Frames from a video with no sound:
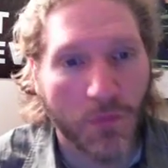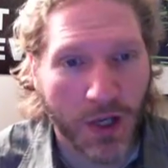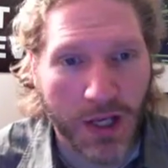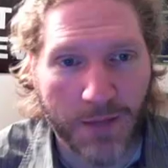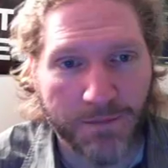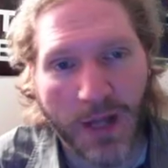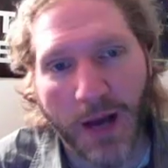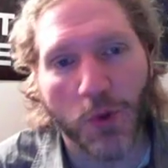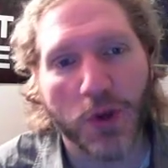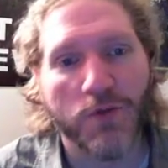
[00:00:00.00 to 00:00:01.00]
again,
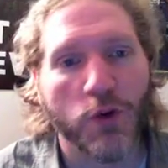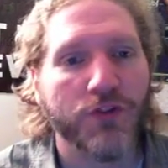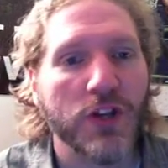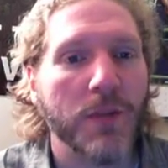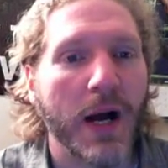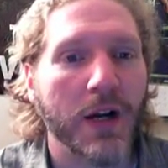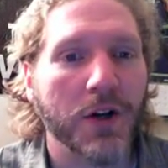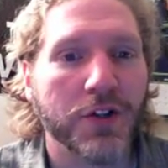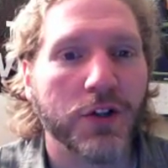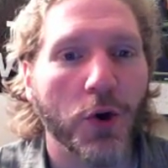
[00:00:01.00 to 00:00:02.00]
I'm looking for feedback
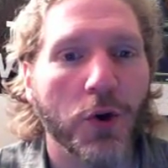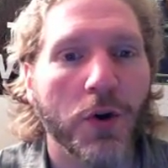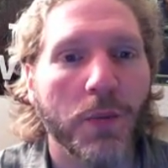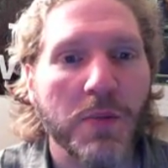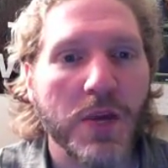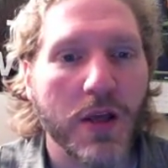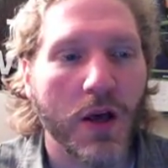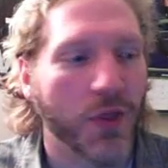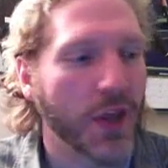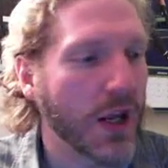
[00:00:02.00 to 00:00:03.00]
on Stoner, maybe
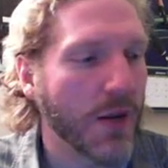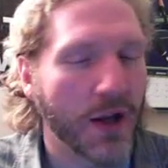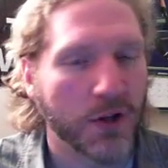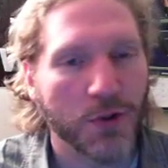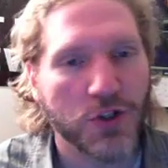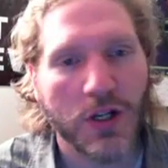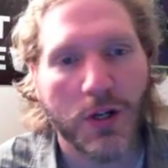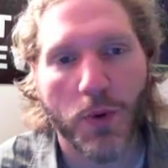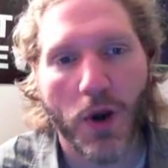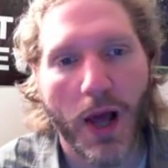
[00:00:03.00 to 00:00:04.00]
thinking about switching
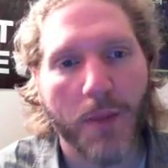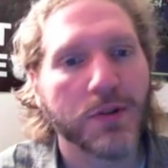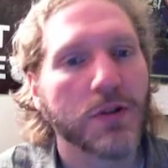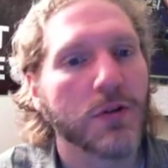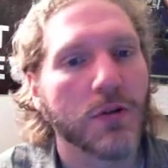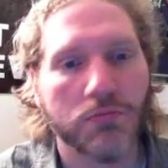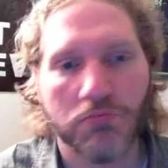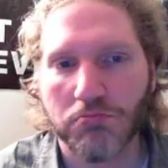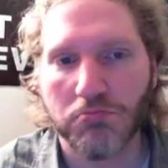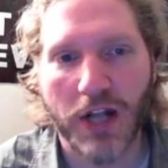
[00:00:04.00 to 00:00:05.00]
it perhaps,
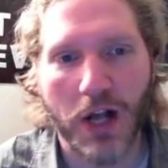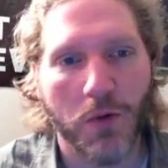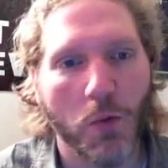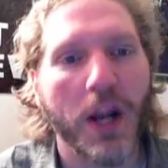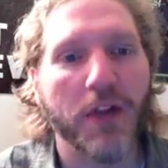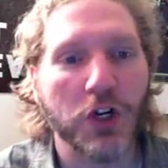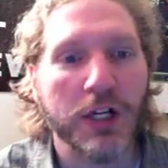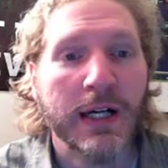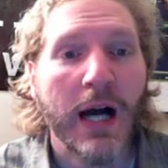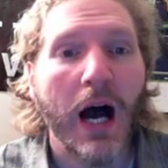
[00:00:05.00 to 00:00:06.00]

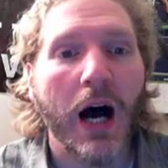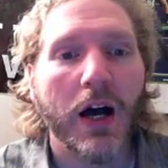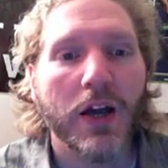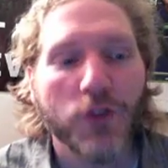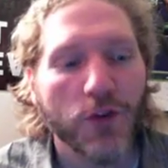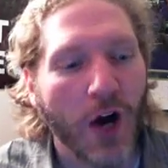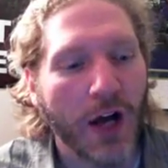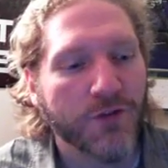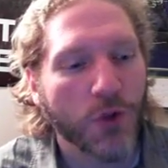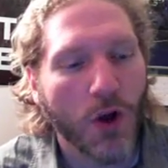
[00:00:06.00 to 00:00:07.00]
whatever. If you
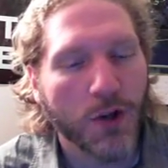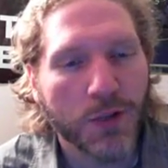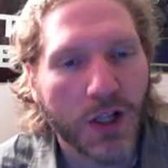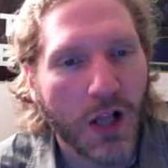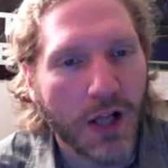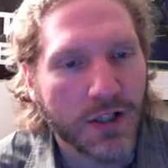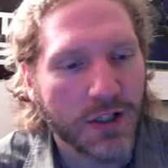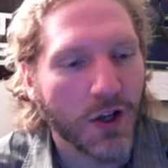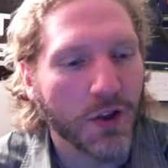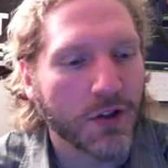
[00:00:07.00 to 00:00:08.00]
find flaws with the class,
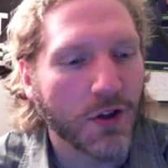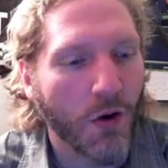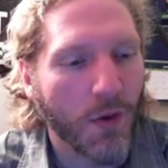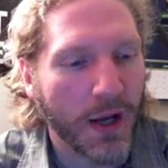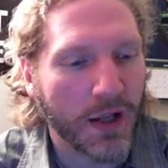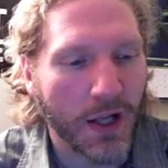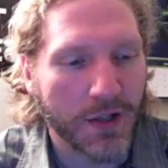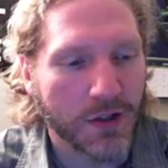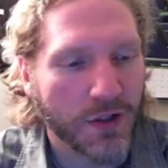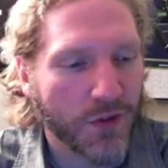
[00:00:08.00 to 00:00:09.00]
and I tell this to all my
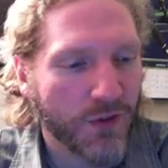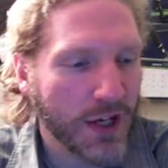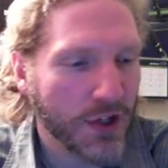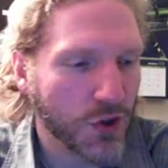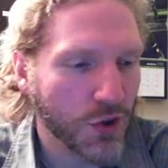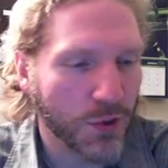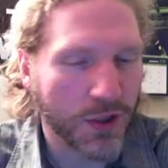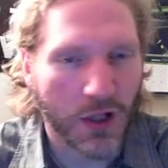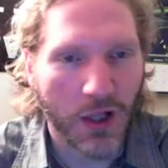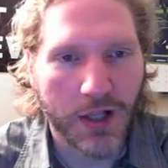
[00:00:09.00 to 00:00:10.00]
classes, if you find issues
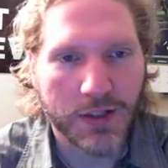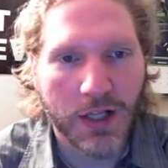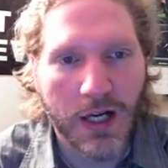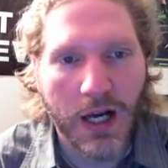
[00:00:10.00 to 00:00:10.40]
with the class,